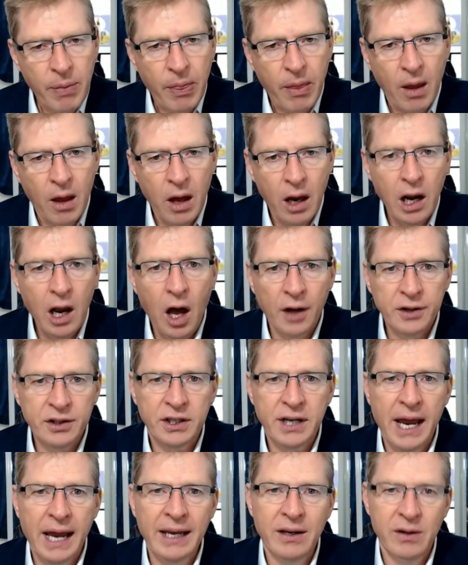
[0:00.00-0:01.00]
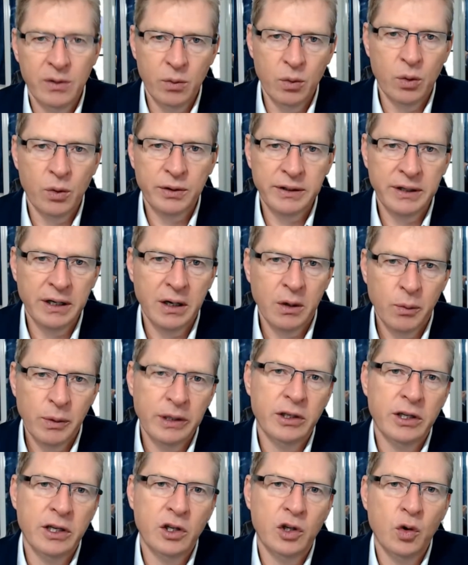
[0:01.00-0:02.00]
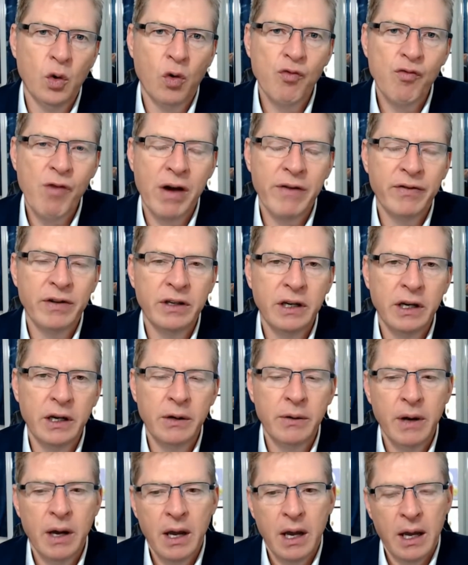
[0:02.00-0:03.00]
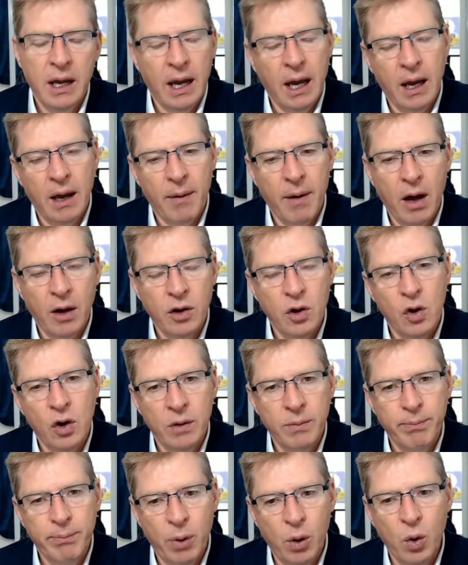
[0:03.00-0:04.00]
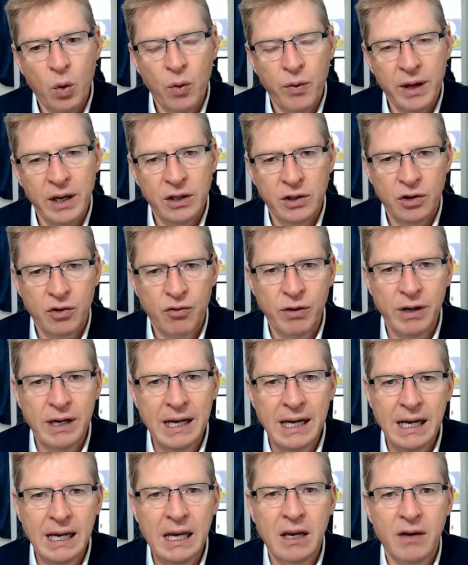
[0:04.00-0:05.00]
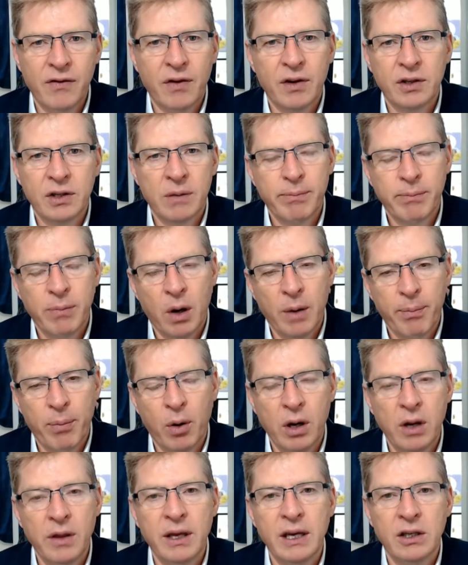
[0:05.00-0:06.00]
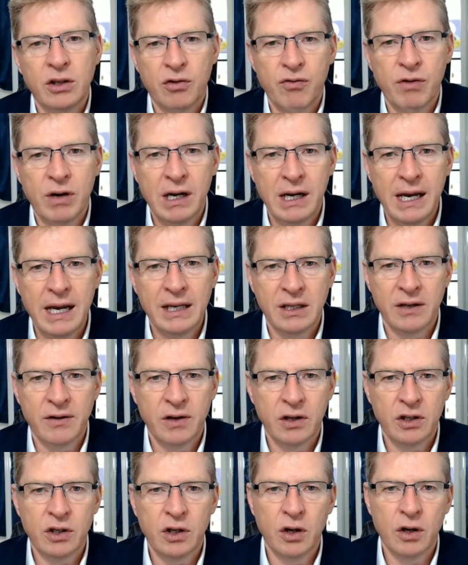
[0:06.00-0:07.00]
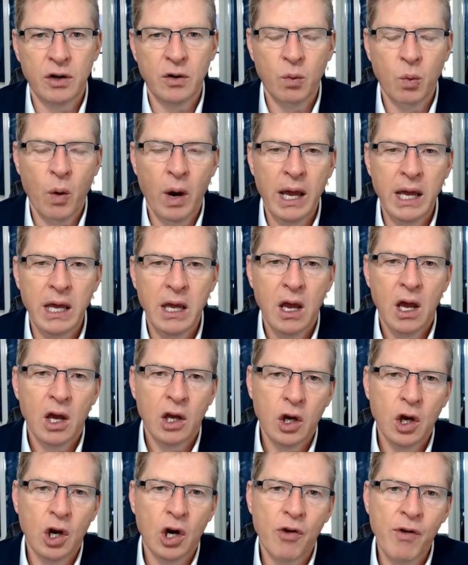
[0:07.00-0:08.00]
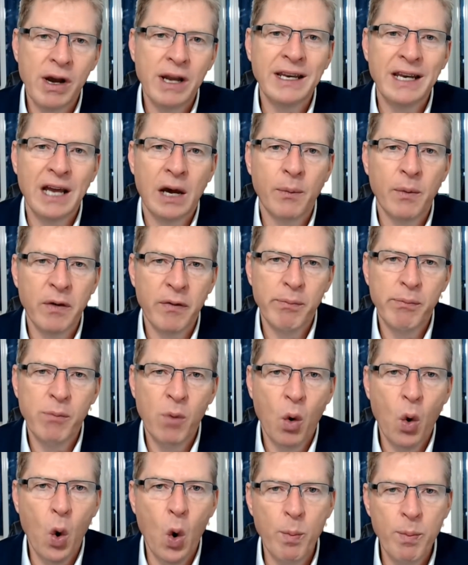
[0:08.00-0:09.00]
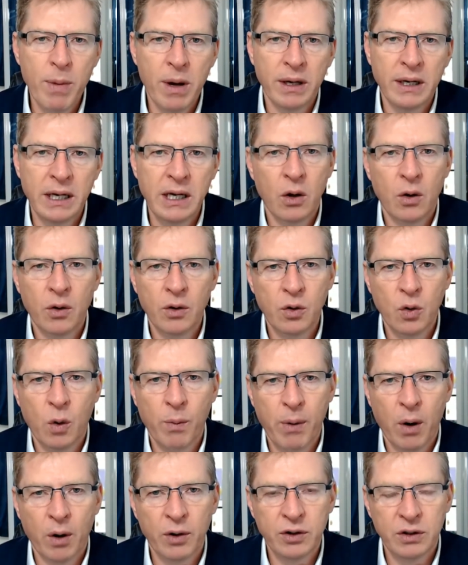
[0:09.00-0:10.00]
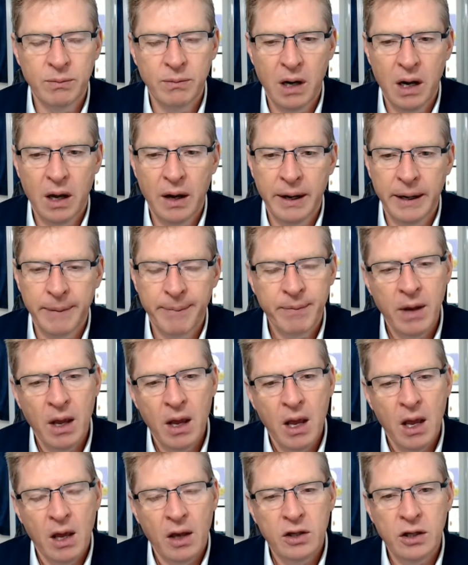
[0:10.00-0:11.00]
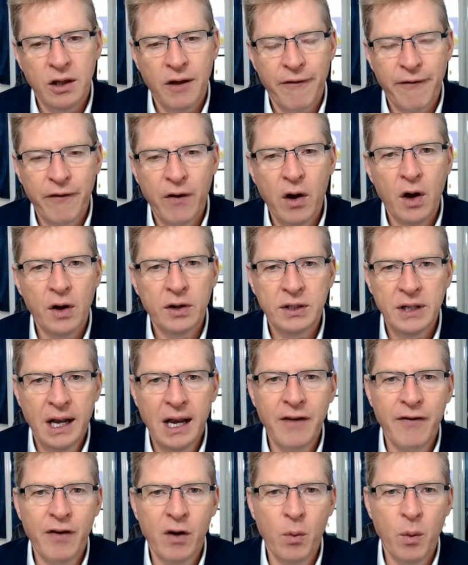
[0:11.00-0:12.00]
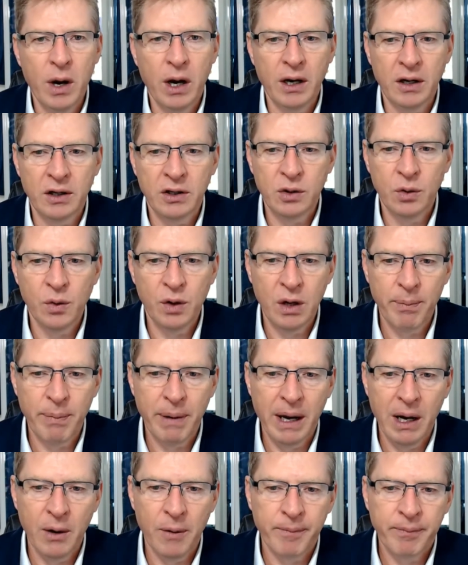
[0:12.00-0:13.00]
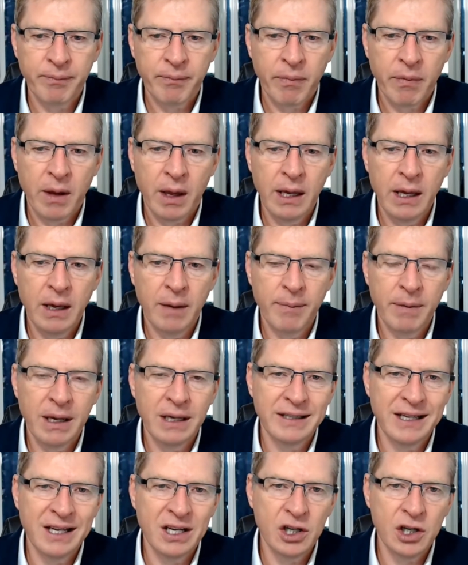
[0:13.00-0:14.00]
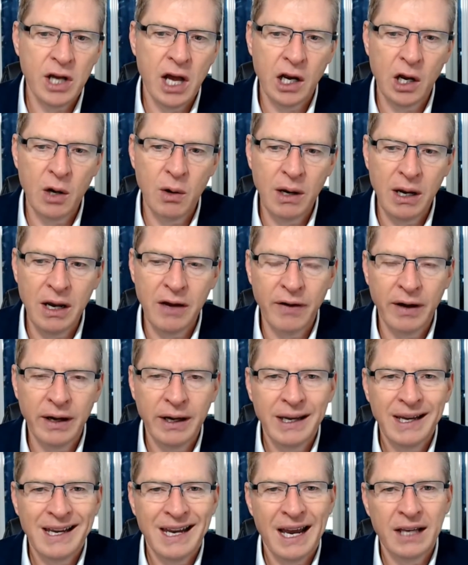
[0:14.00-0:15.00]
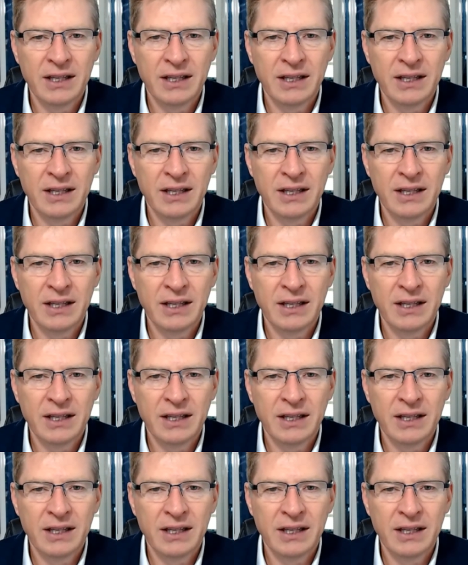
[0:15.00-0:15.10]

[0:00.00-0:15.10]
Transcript: a large tank of water, which is your revenue, and you can pull these three levers, and by pulling these three levers in a certain way, you're going to end up with more money on your bottom line. So the first lever we're going to talk about is this yellow lever. It's